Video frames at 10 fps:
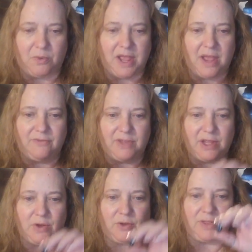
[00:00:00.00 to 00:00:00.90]
We have
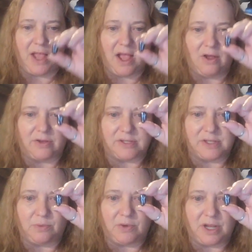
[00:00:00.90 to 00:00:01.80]
Eel the Elk,
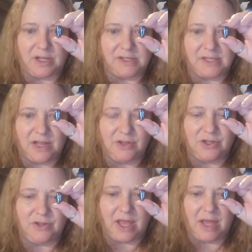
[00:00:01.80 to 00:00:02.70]
so we're going to send
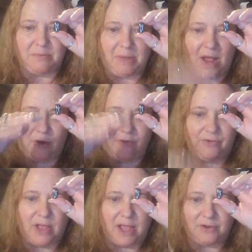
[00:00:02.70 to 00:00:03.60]
you that
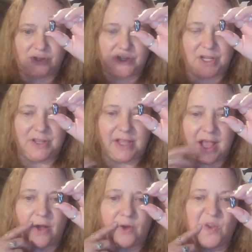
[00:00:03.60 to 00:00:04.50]
powerful energy of the
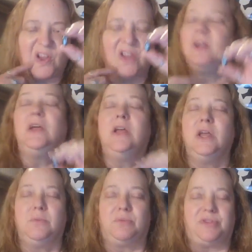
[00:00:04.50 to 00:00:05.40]
elk.
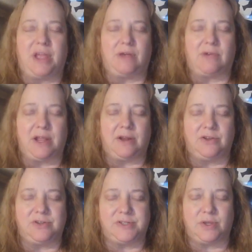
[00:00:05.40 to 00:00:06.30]
Put that right
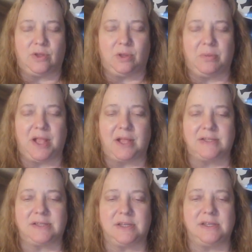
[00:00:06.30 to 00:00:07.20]
on your solar
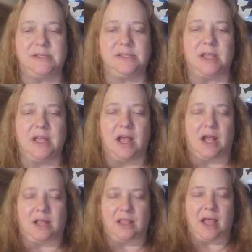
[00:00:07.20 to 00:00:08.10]
plexus.
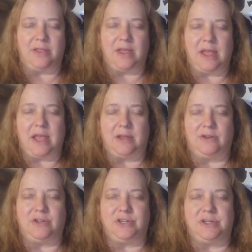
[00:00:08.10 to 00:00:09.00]
Allow that
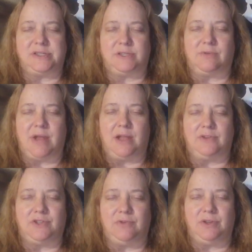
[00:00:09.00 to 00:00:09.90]
energy to
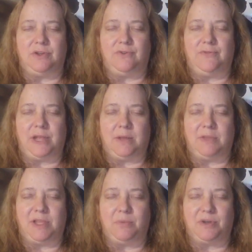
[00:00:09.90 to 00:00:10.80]
surround you and your
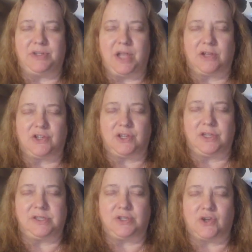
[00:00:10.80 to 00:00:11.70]
family of protection
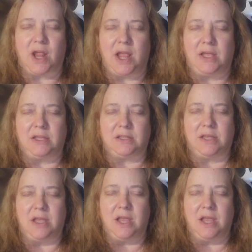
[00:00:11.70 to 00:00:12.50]
and strength.